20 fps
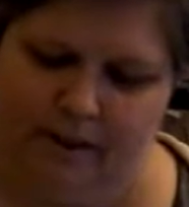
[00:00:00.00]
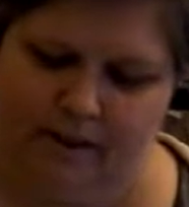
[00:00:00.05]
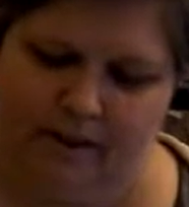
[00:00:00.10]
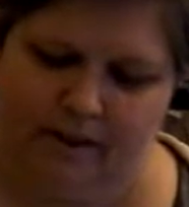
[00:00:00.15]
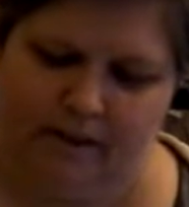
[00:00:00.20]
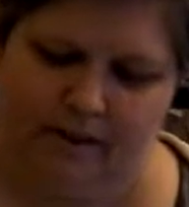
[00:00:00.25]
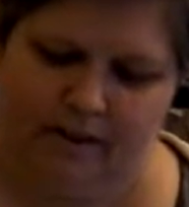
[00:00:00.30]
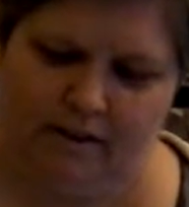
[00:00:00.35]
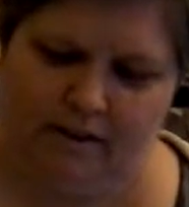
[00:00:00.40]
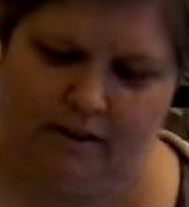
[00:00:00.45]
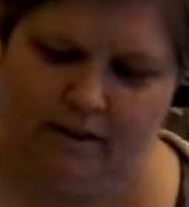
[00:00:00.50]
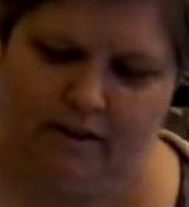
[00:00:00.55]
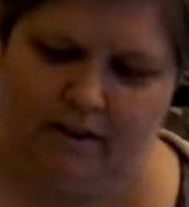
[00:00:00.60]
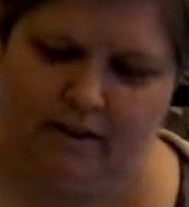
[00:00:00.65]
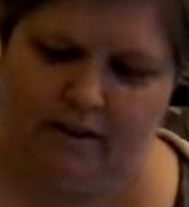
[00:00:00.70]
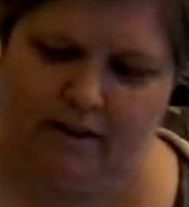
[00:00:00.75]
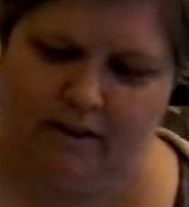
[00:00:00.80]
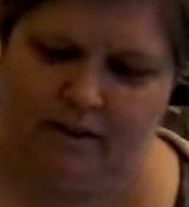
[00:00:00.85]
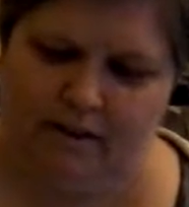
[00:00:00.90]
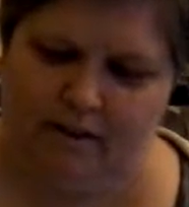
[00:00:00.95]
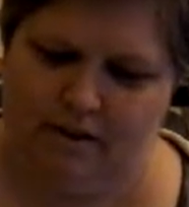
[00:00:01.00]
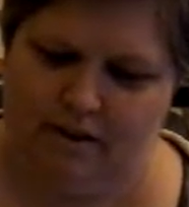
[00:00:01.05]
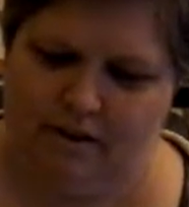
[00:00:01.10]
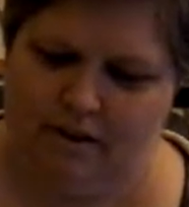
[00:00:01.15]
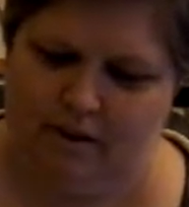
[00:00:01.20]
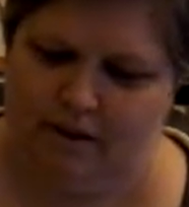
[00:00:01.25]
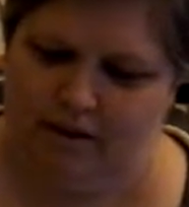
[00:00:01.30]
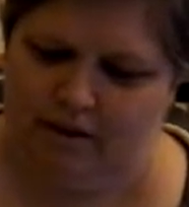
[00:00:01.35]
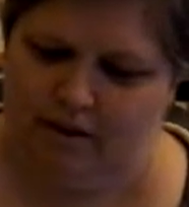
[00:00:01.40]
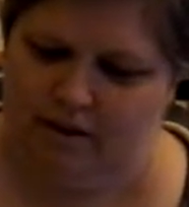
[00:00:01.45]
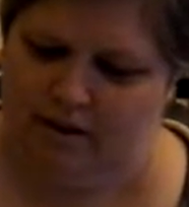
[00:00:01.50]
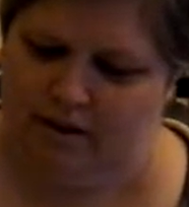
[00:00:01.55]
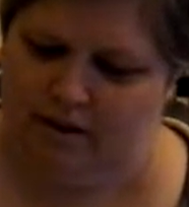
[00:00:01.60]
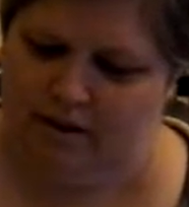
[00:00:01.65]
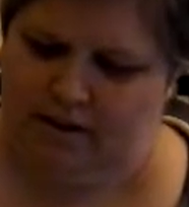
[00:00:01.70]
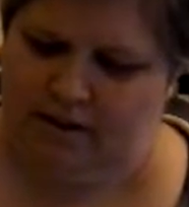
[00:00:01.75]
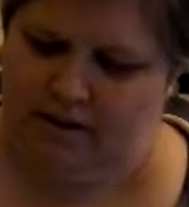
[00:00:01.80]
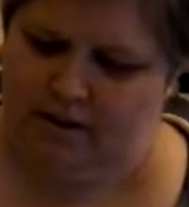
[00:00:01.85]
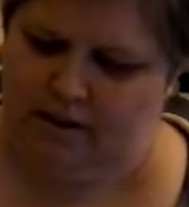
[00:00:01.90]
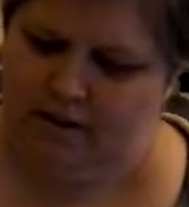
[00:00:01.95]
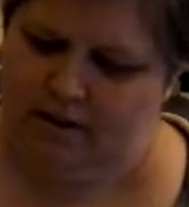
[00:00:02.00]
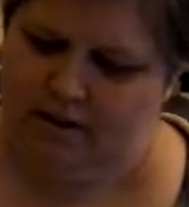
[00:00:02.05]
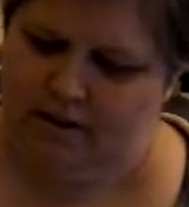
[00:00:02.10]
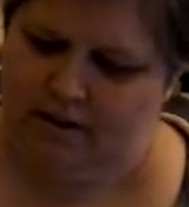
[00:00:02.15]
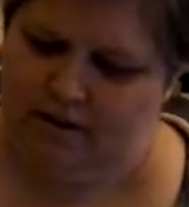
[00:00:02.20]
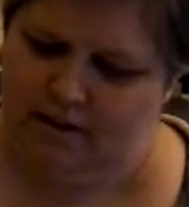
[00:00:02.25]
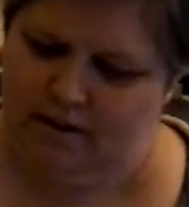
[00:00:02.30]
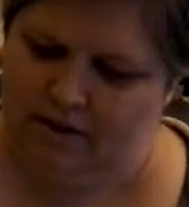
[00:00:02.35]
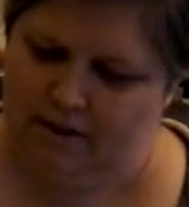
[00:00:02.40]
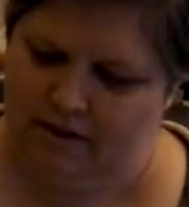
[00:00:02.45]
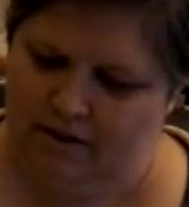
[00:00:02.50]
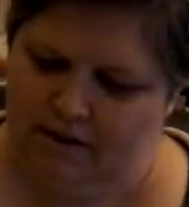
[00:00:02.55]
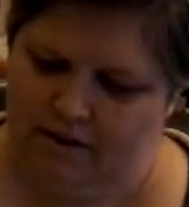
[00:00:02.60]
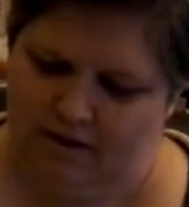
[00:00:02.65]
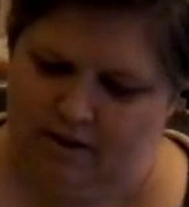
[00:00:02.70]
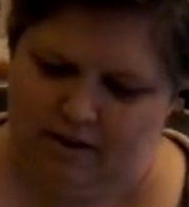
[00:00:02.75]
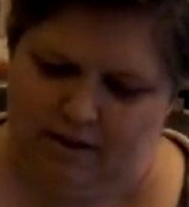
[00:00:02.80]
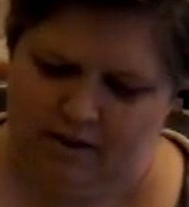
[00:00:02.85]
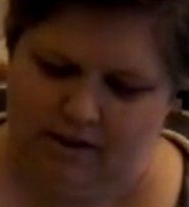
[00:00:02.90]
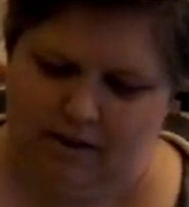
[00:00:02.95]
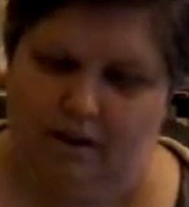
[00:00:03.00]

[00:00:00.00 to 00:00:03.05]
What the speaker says: (silence)